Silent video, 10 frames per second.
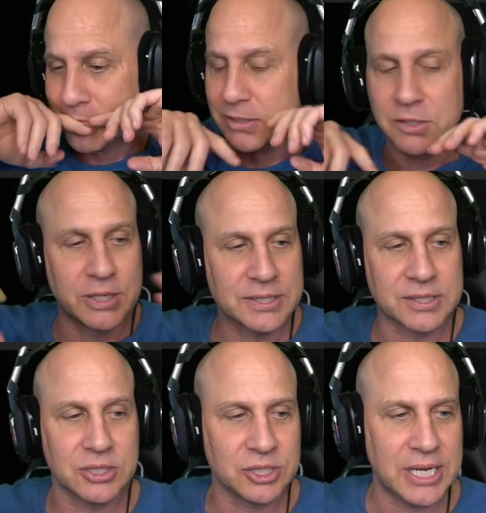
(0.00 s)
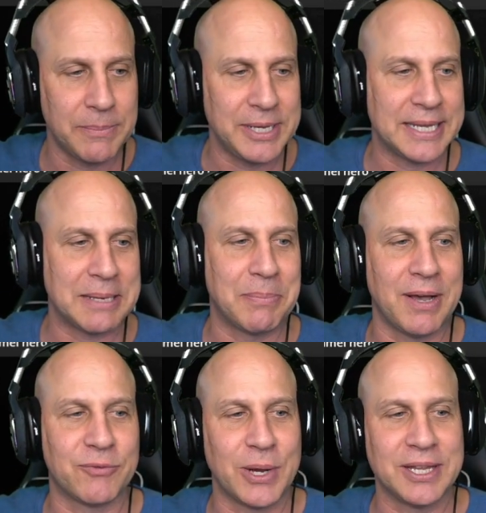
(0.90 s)
So this champion didn't get
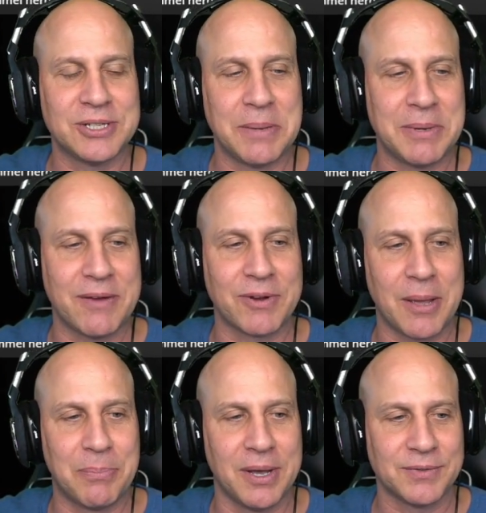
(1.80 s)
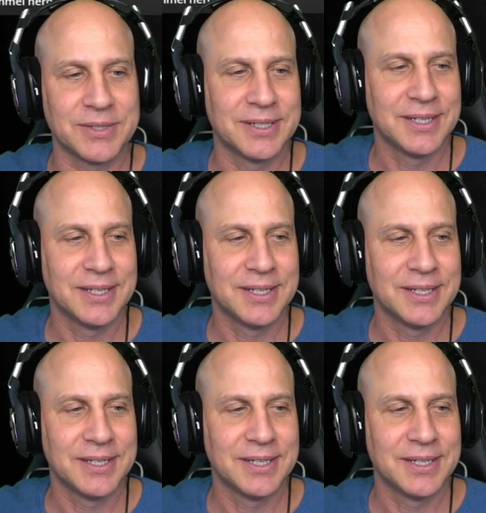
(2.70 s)
buffed, right? The champion never got buffed.